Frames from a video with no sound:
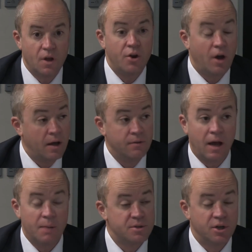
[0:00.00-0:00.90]
And
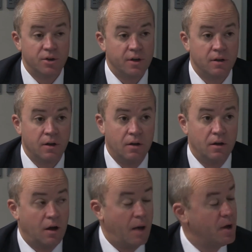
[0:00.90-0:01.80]
absolutely.
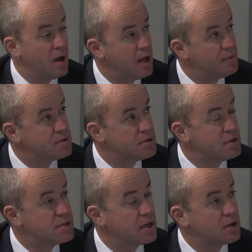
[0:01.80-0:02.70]
I mean, I left
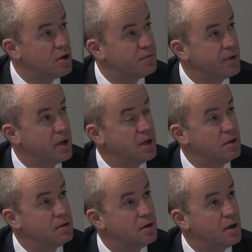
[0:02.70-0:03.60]
the Telegraph
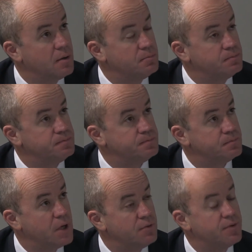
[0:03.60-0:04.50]
in
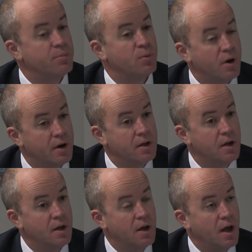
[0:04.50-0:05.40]
February,
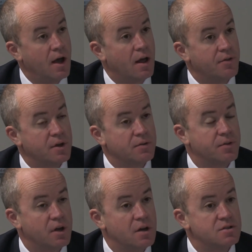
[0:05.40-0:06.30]
and I think
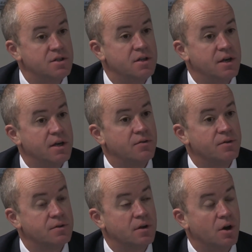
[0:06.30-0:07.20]
for the last year
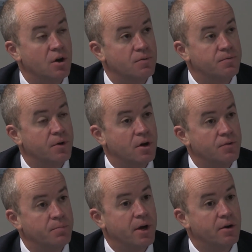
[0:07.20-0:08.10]

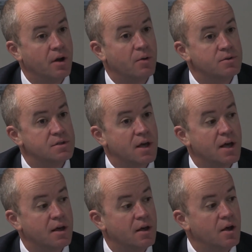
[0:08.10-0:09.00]
of the period I was
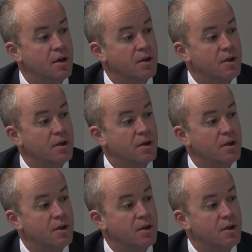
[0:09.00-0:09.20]
there,